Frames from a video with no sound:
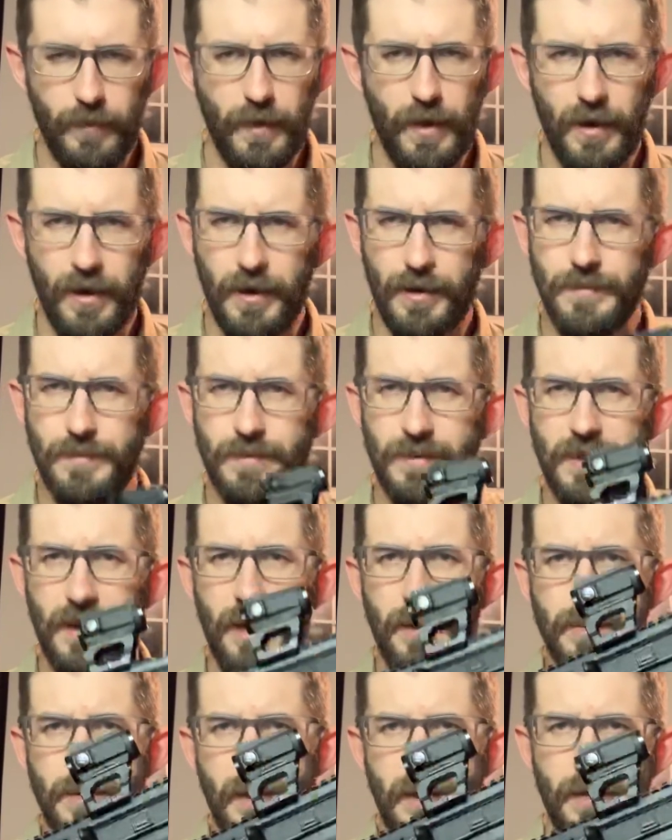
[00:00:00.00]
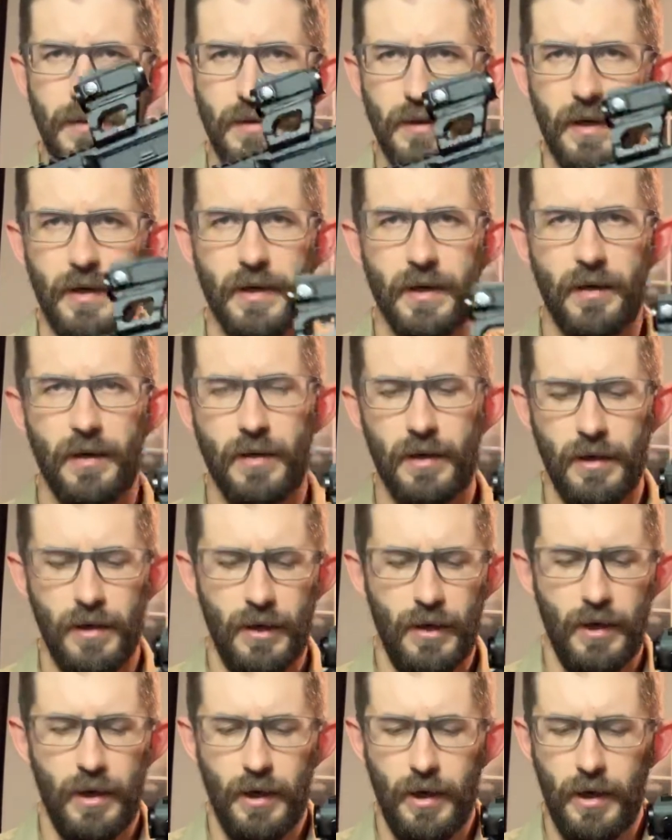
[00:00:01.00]
CMC trigger,
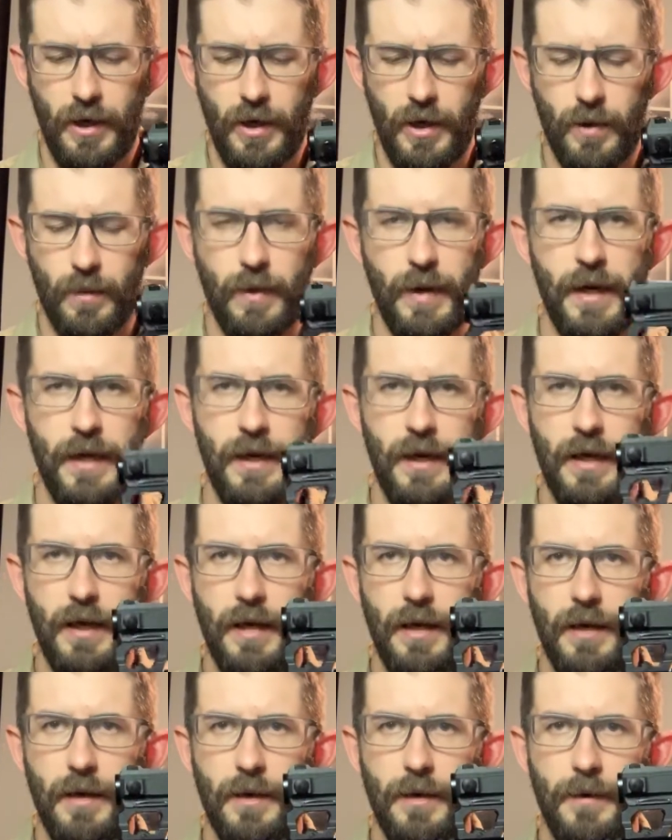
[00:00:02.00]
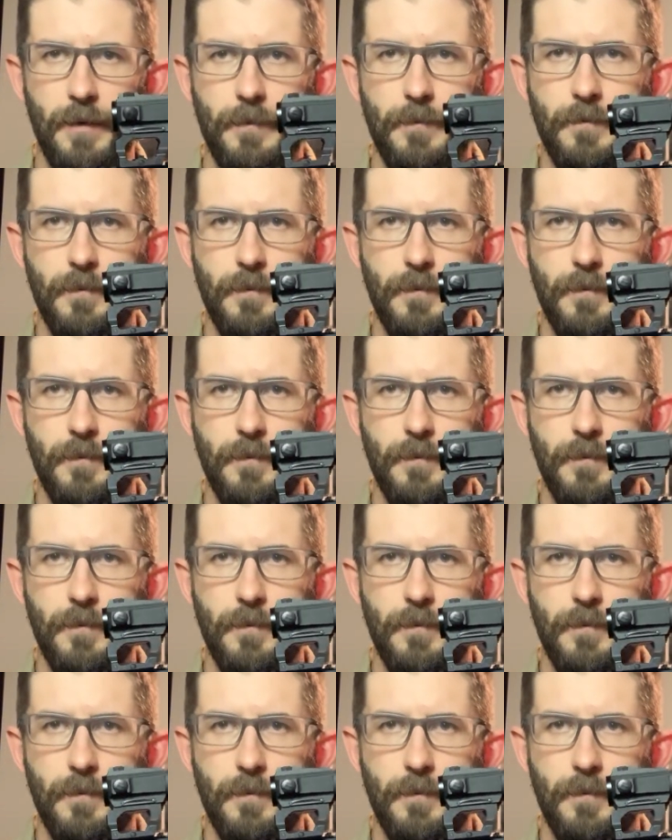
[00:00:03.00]
radian,